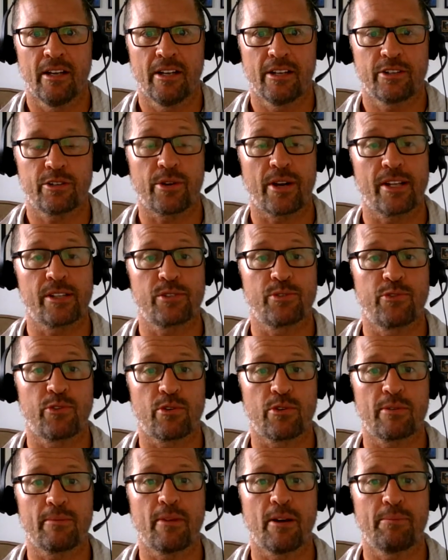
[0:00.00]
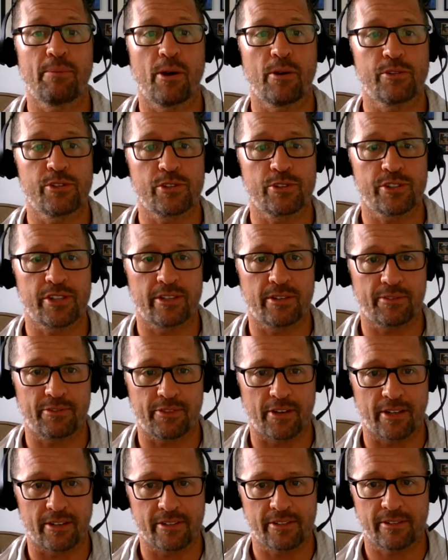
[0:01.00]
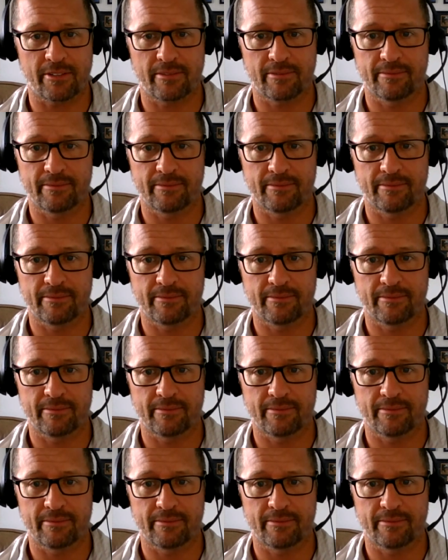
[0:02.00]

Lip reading: transform opposers into friends.